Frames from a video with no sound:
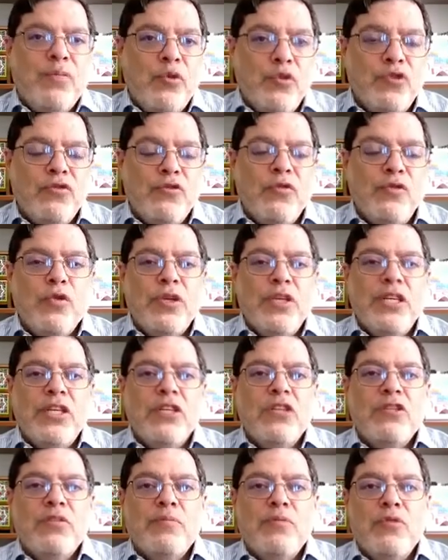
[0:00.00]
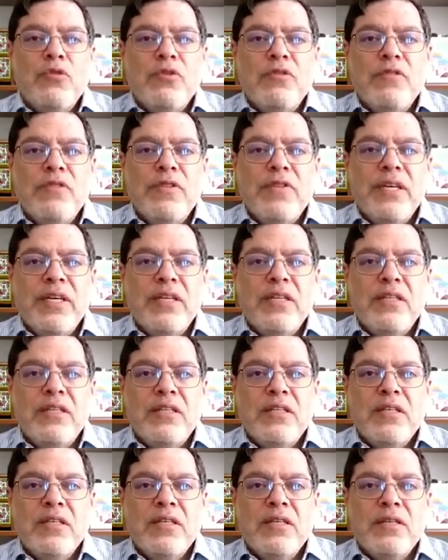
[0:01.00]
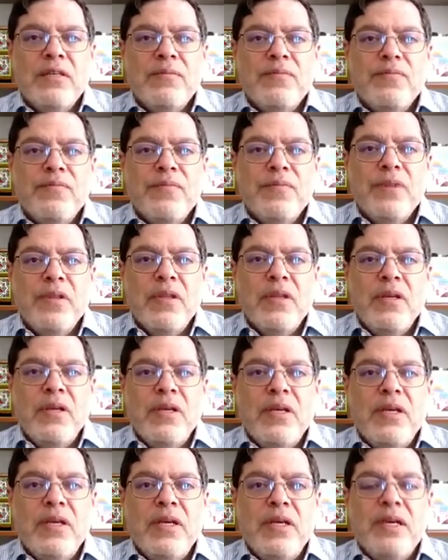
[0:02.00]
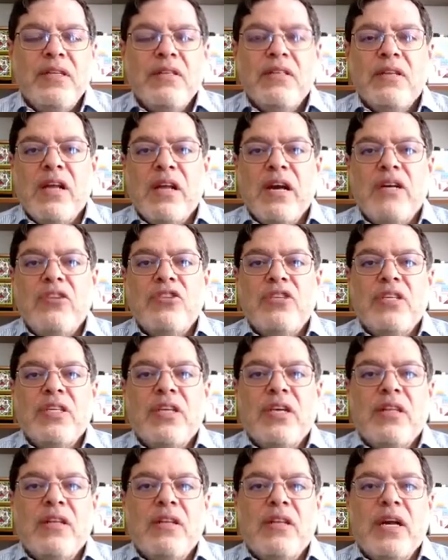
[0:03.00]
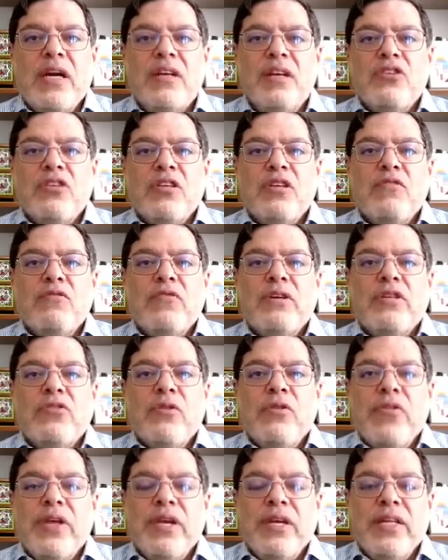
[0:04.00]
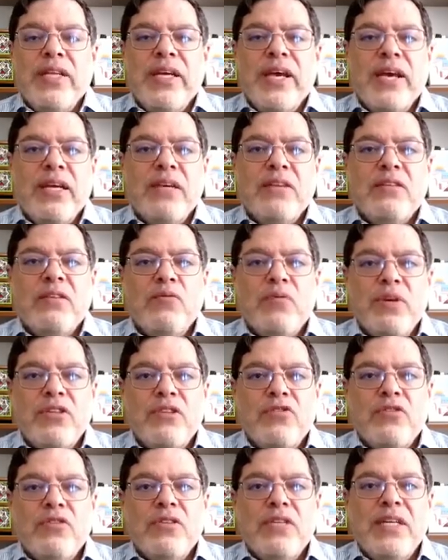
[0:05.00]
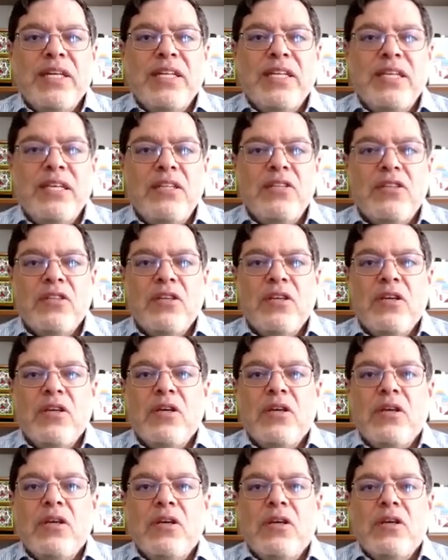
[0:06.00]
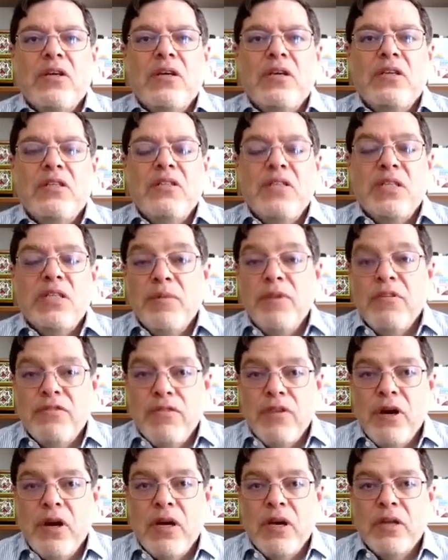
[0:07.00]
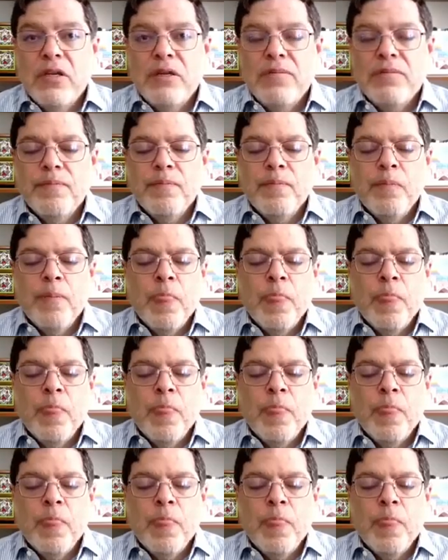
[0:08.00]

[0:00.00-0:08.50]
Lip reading: those 4 years prove that his logic and the logic of Western think tanks and Western elites is deeply flawed.